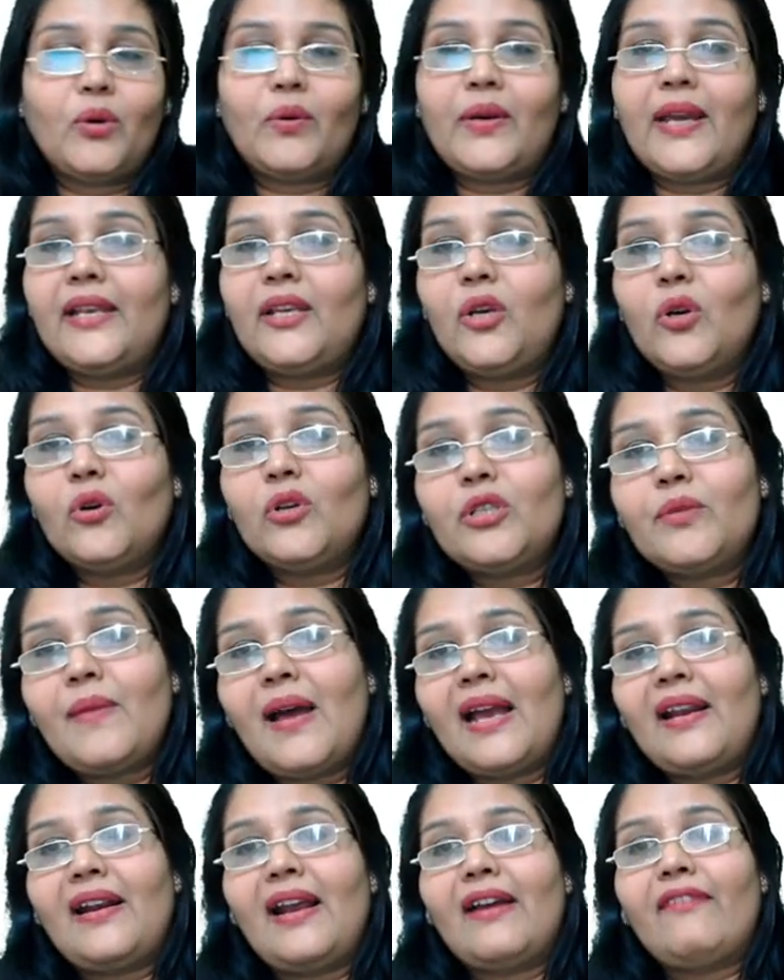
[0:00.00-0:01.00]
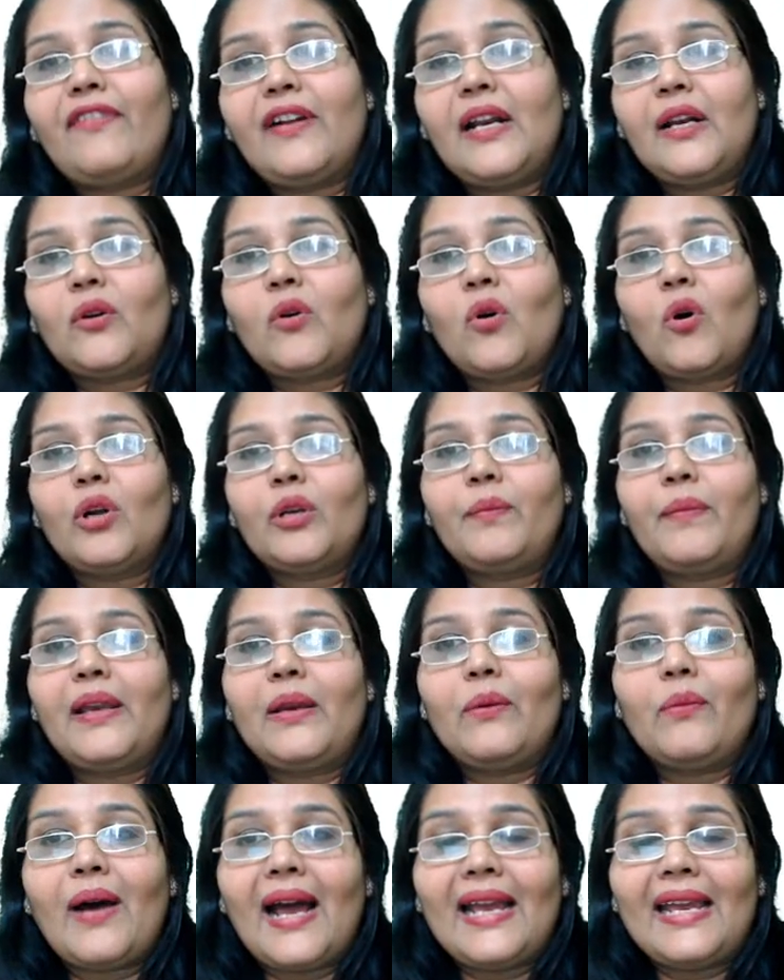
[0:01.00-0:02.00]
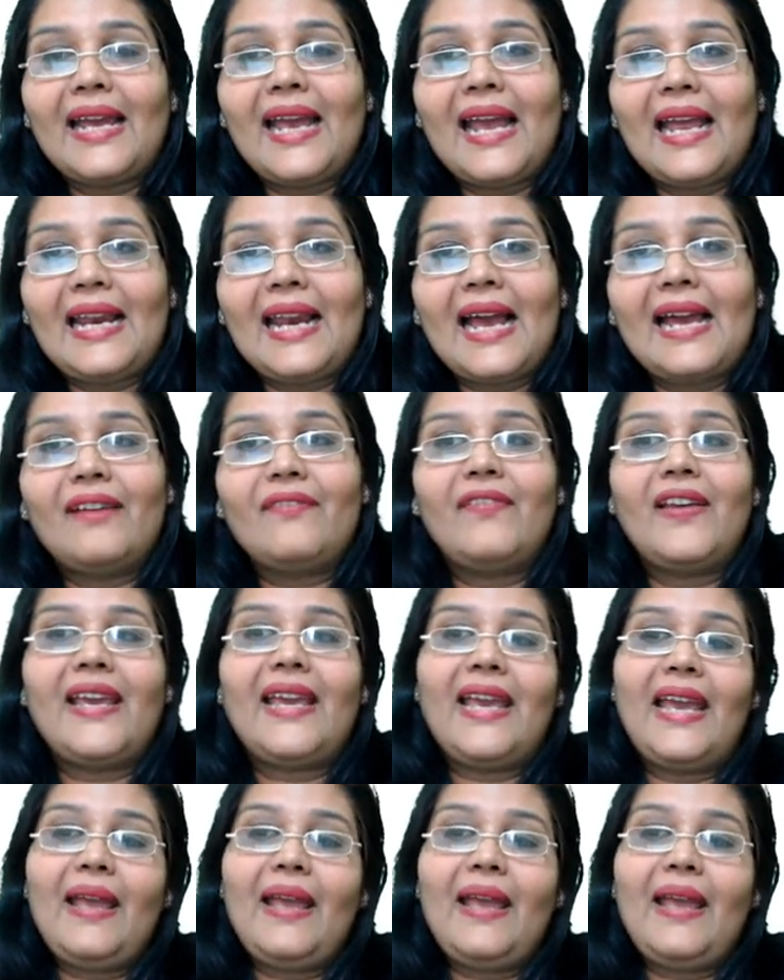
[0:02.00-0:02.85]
You can use my referral code B Y live